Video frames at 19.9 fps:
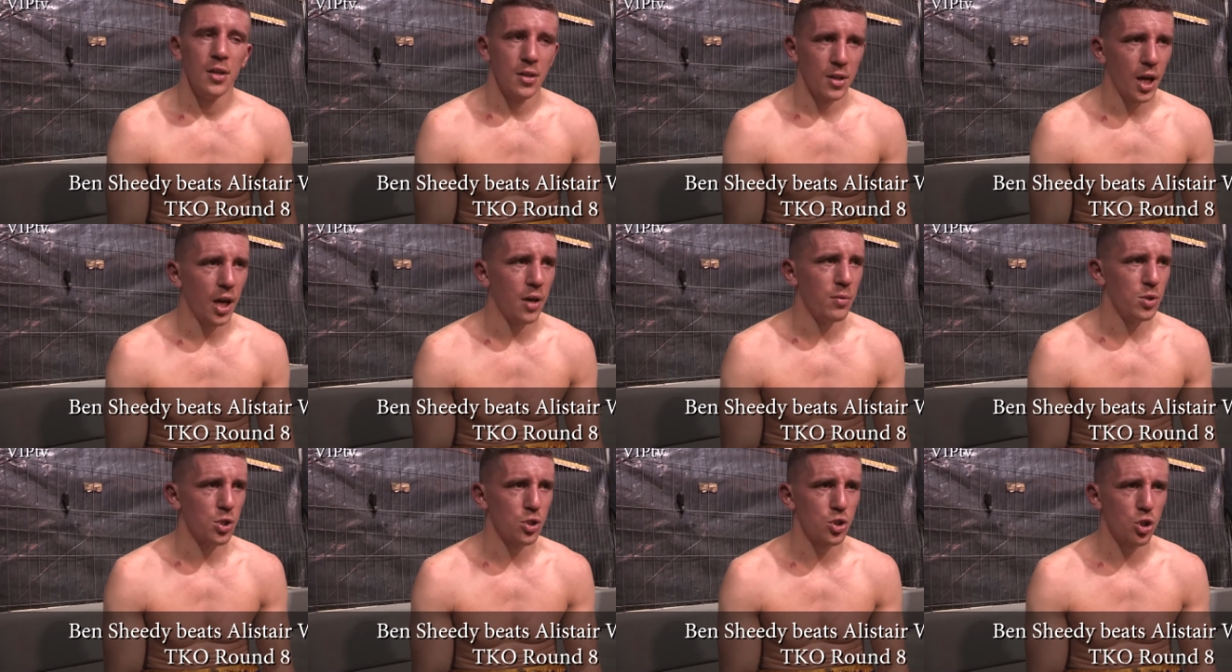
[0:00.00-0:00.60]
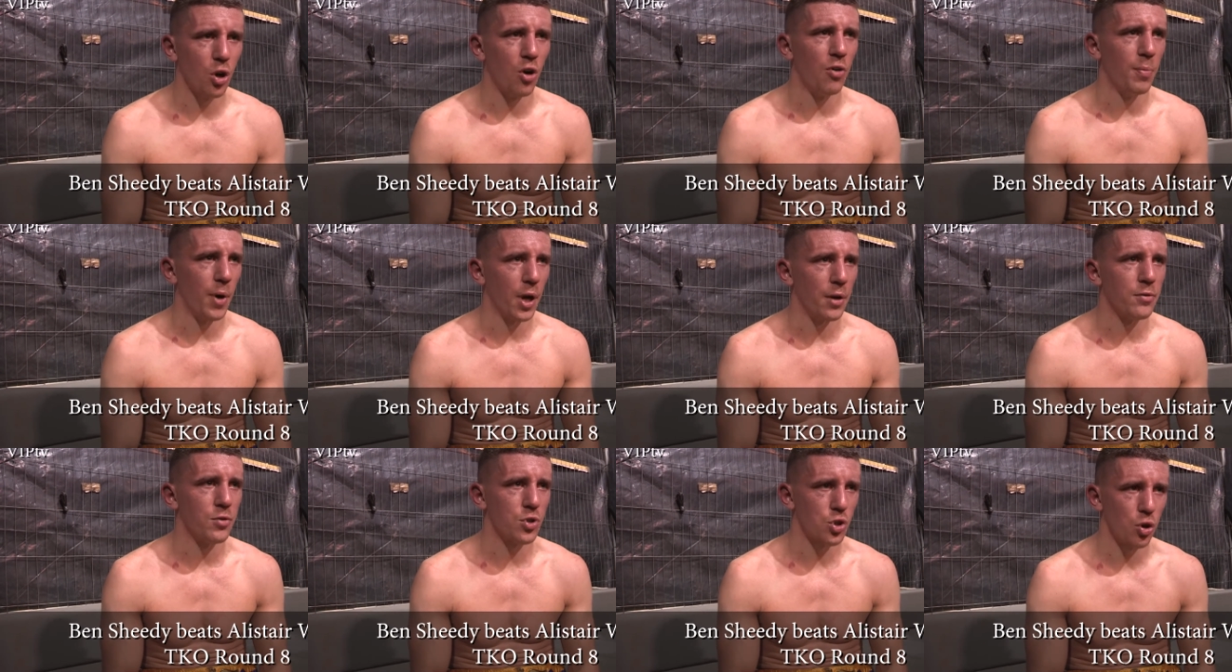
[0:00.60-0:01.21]
Yeah, he was tough,
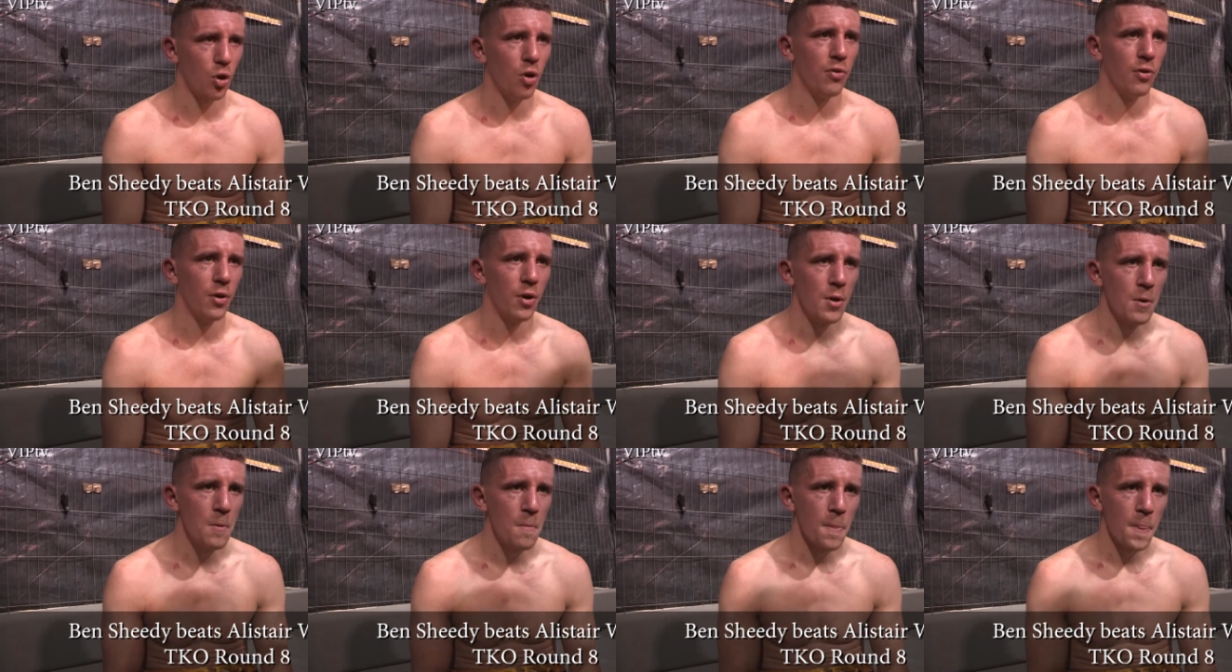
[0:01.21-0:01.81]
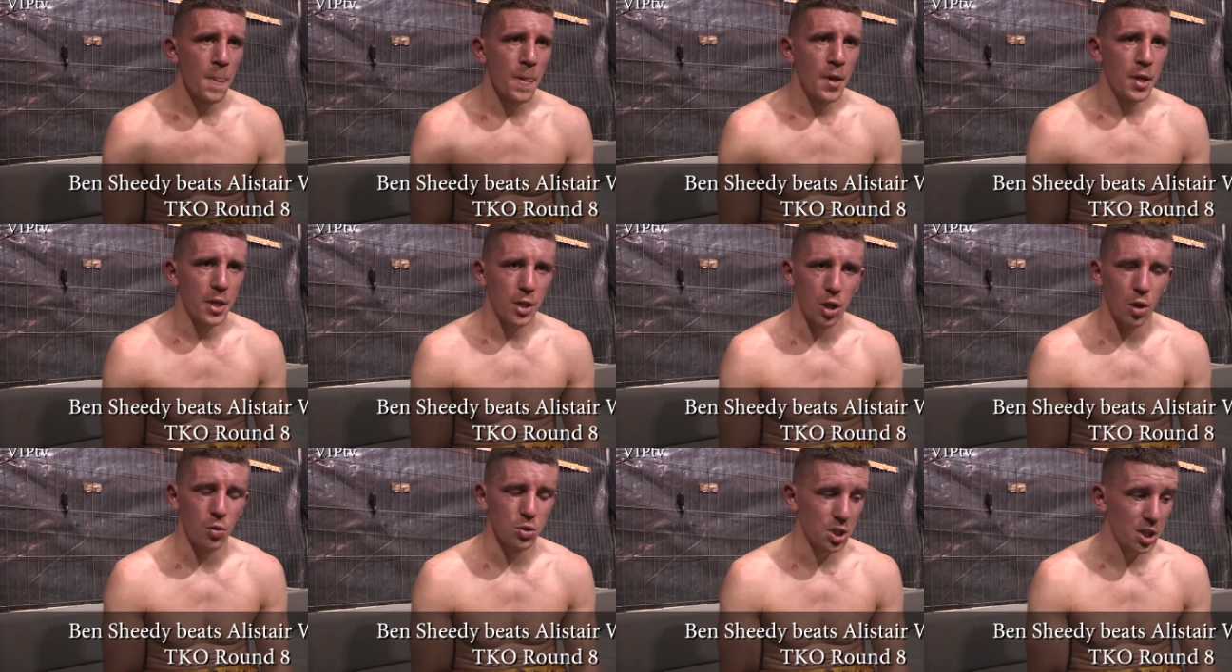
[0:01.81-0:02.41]
man, tough. He
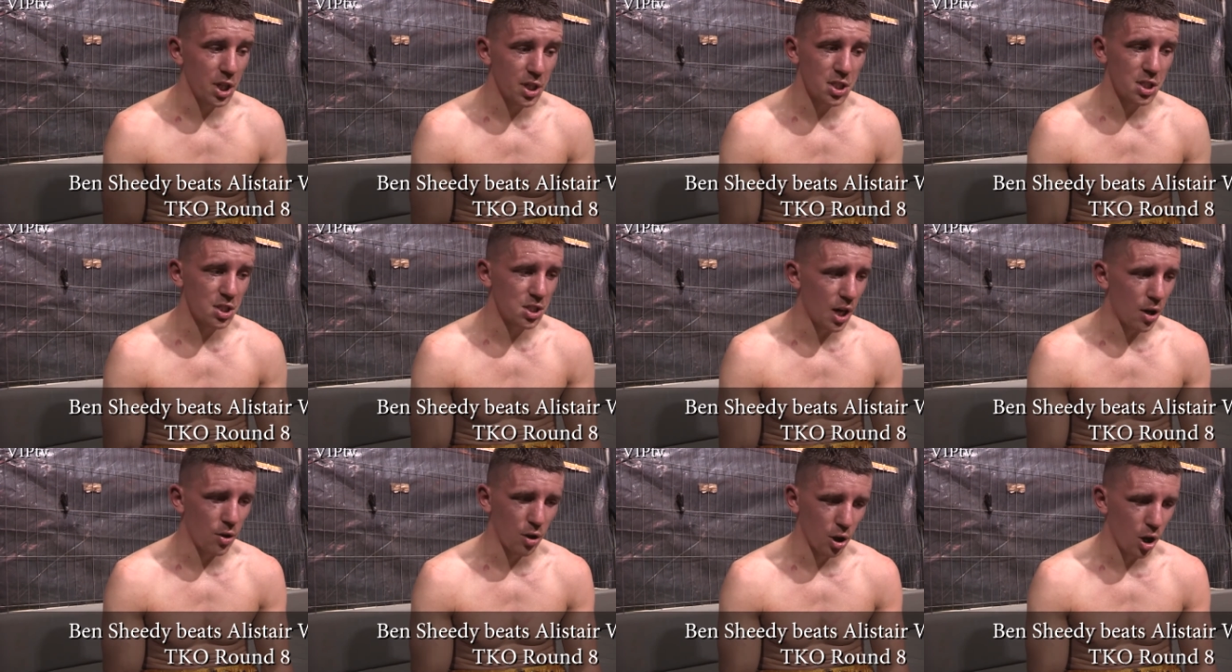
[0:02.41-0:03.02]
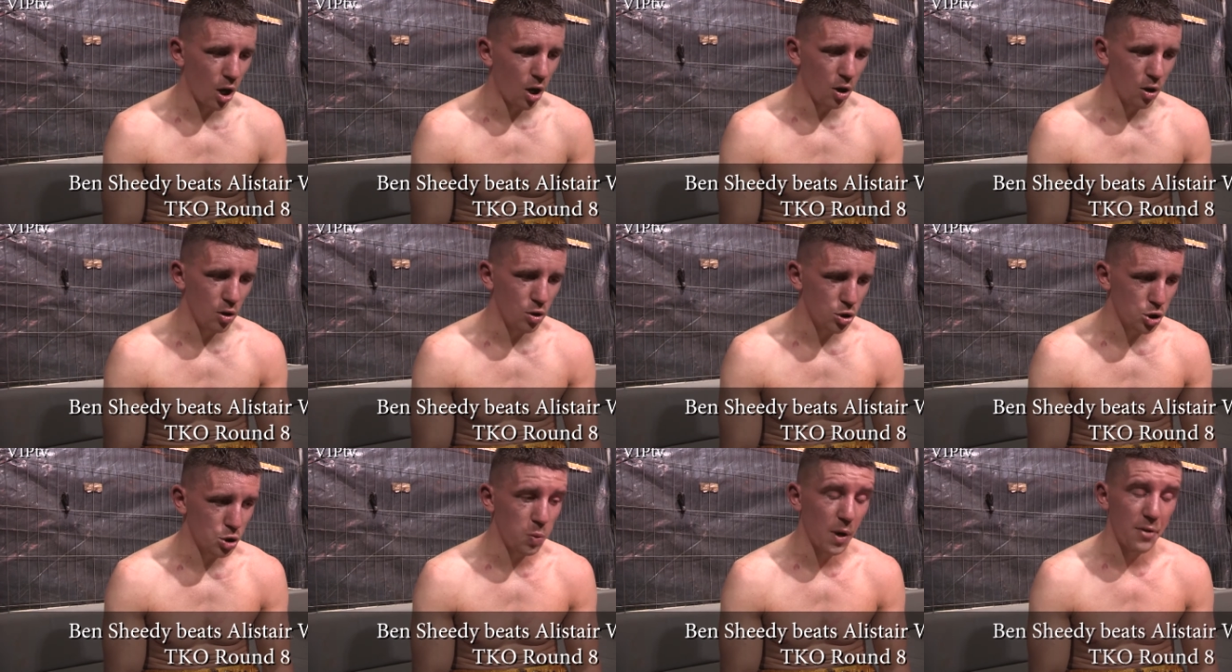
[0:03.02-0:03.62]
closed the distance down a
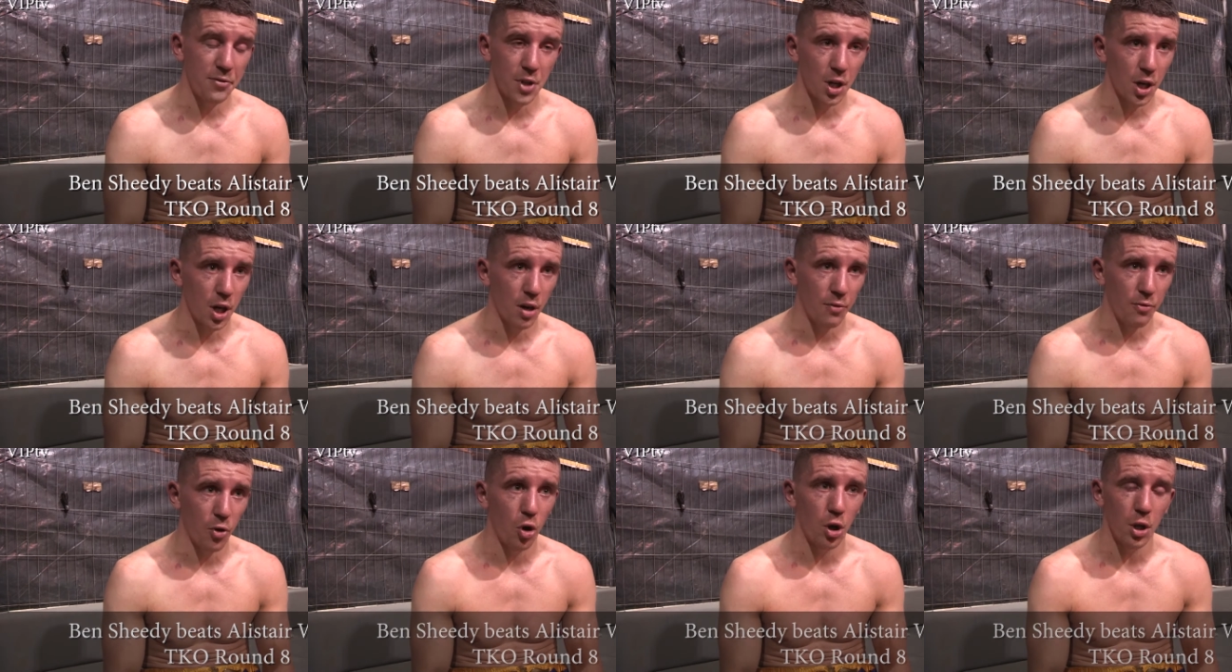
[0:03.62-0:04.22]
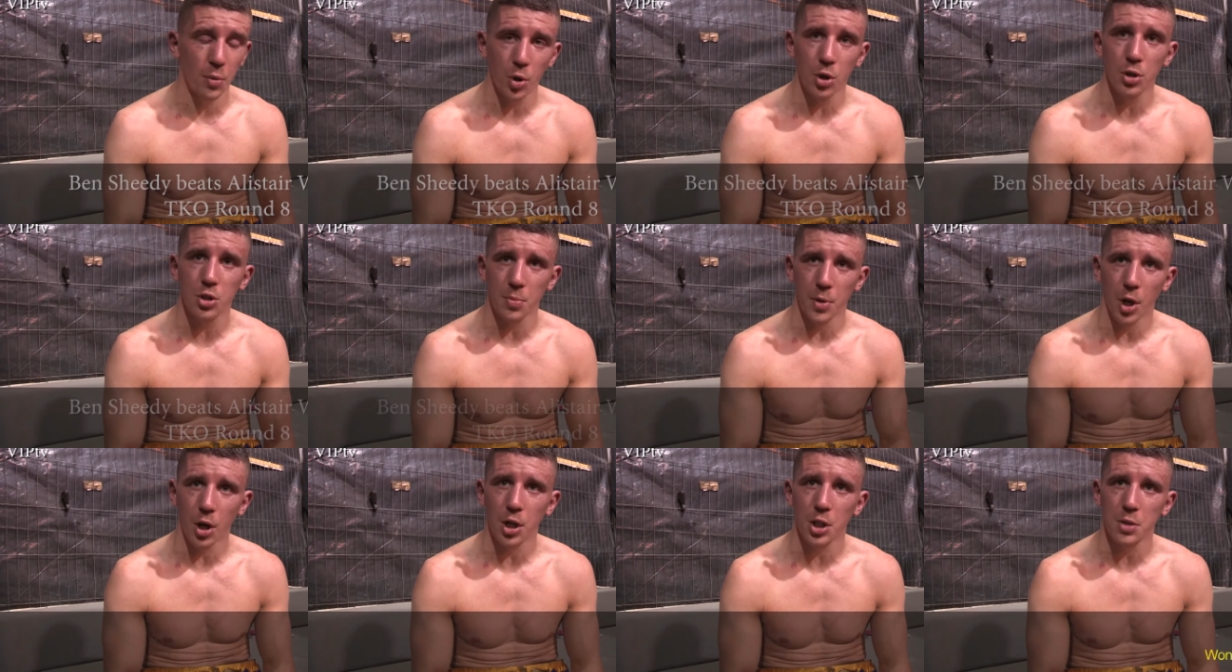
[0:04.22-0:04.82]
lot swifter than I thought he would,
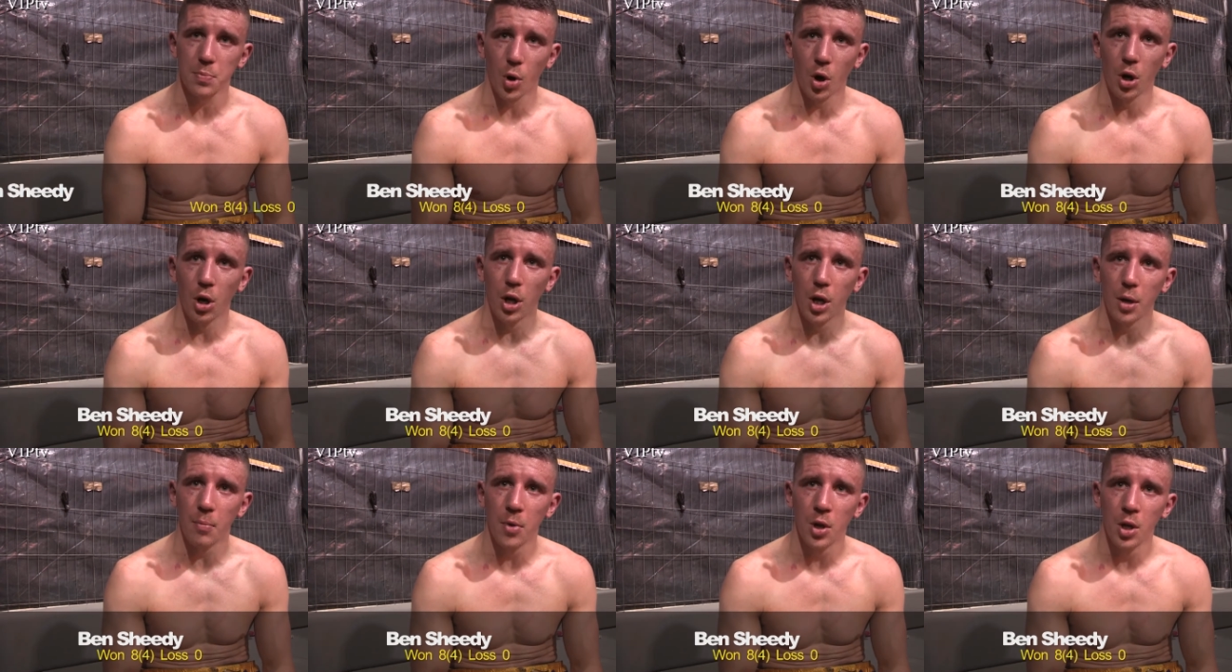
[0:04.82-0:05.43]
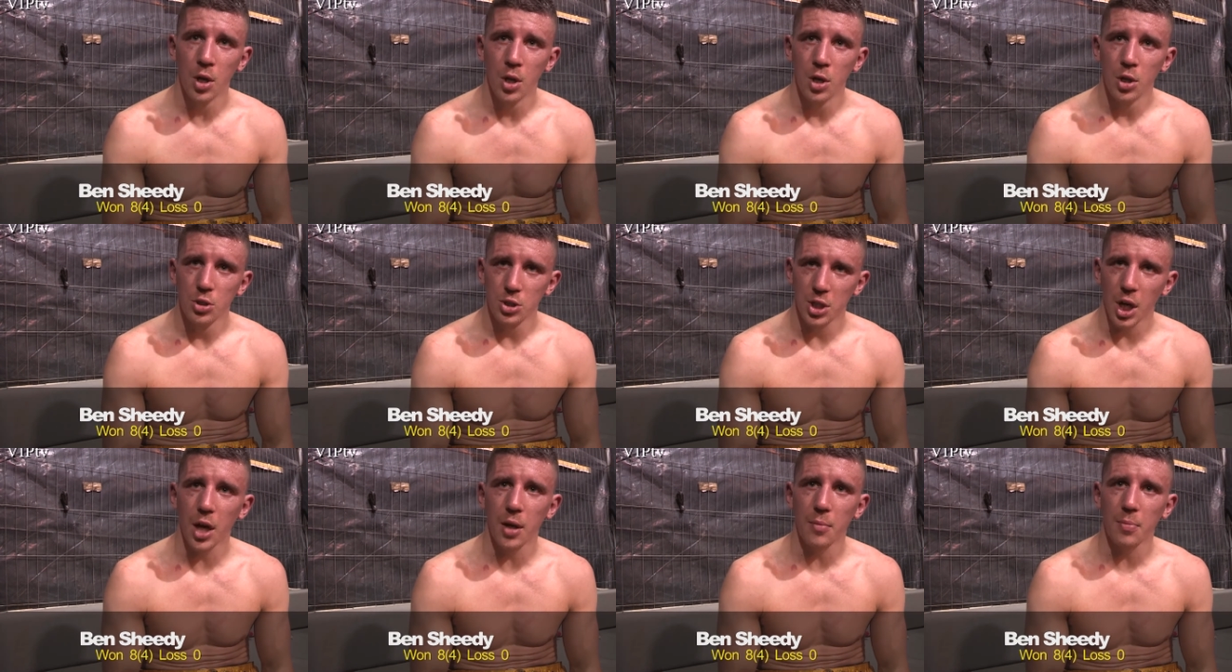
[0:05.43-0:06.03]
to be honest, but um,
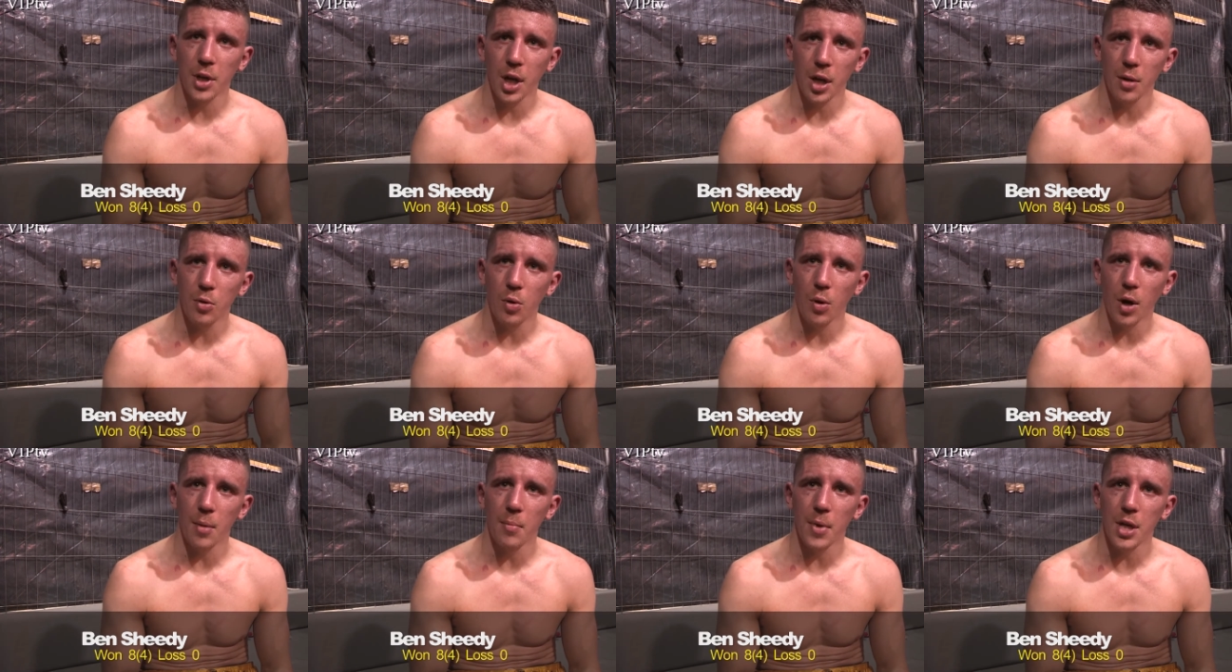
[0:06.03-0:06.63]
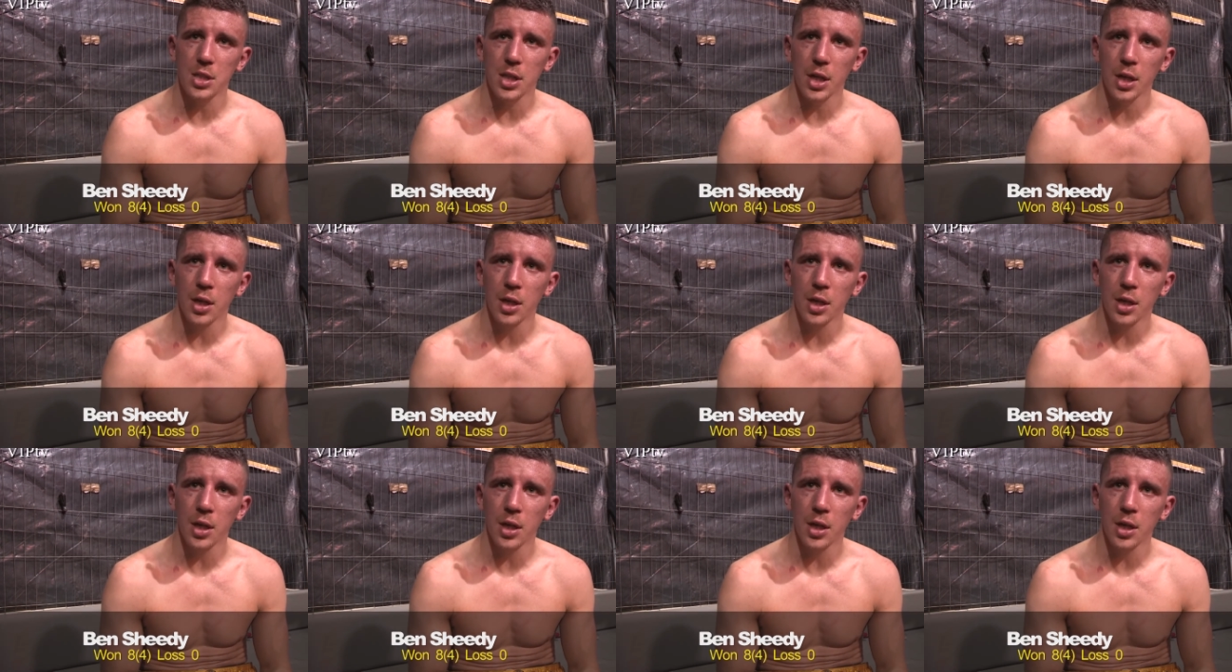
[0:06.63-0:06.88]
so yeah, it became quite messy.